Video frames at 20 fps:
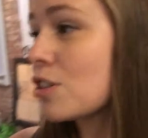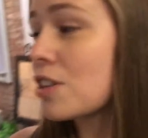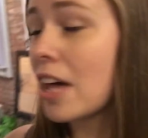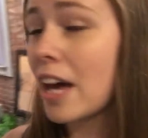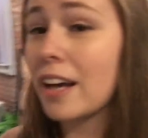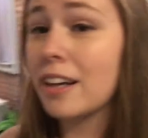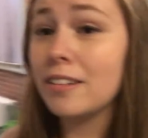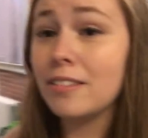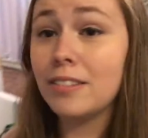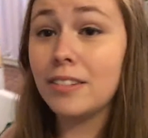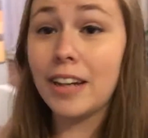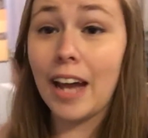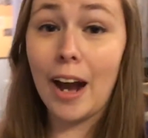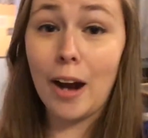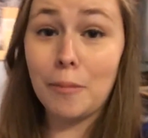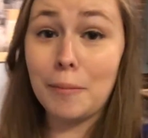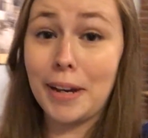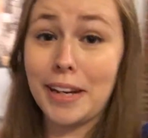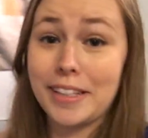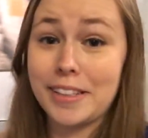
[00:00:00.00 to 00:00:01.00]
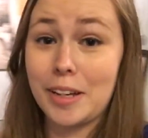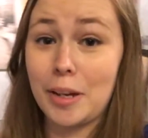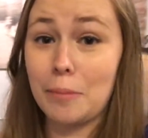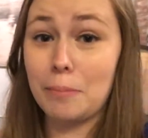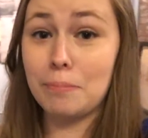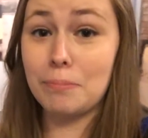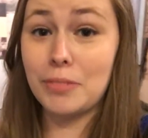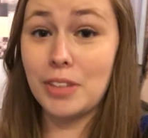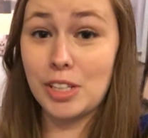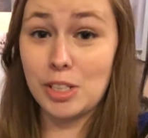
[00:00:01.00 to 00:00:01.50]
that now makes
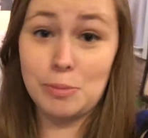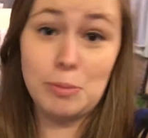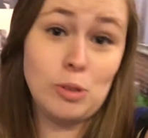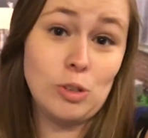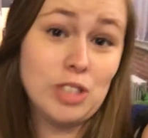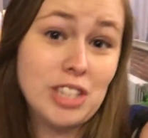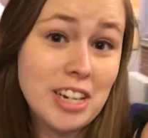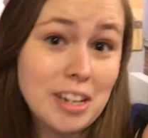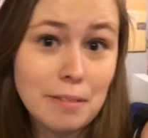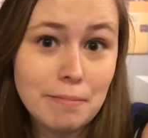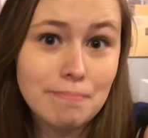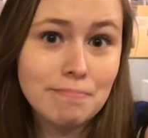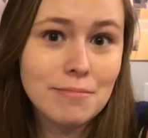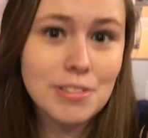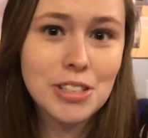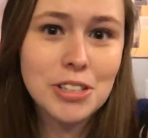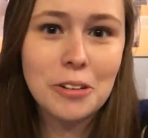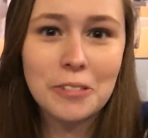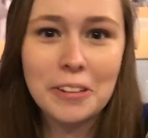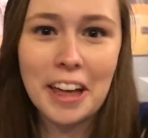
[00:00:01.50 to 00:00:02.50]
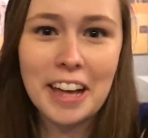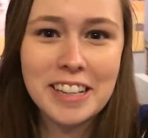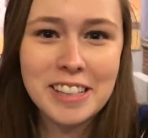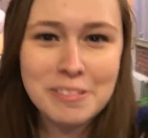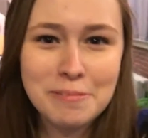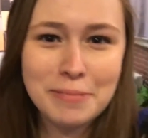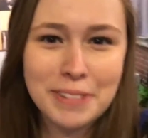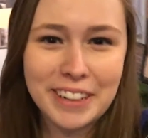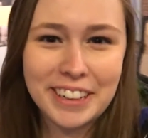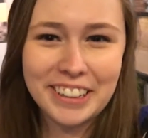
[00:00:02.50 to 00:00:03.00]
up this museum. So
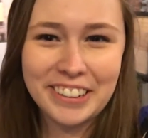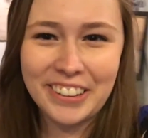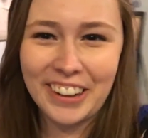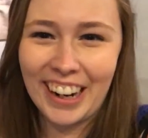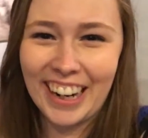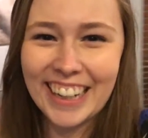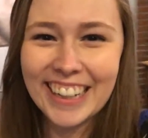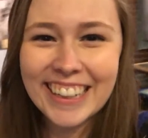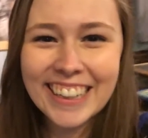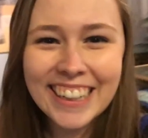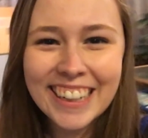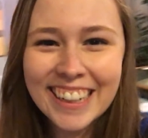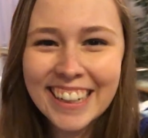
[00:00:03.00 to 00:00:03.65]
that's pretty great.